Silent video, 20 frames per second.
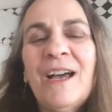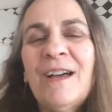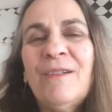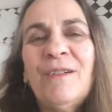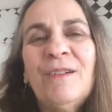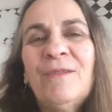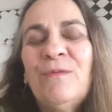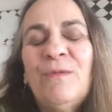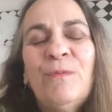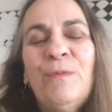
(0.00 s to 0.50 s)

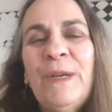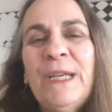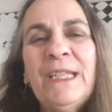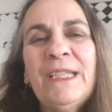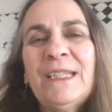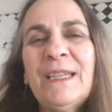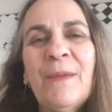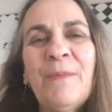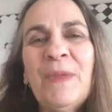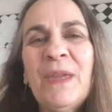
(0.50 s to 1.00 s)
uh,
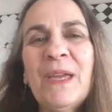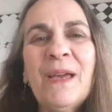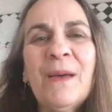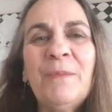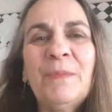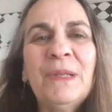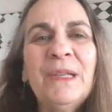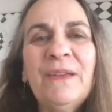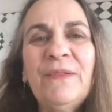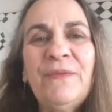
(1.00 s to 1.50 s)
read something
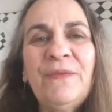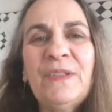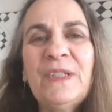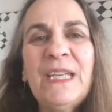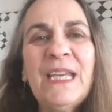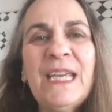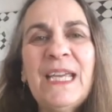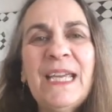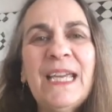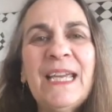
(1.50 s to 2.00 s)

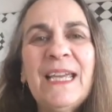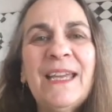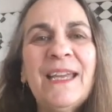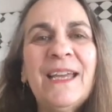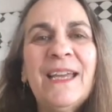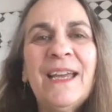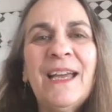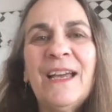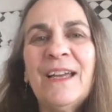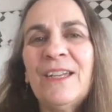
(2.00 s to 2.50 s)

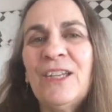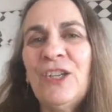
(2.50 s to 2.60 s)
uplifting,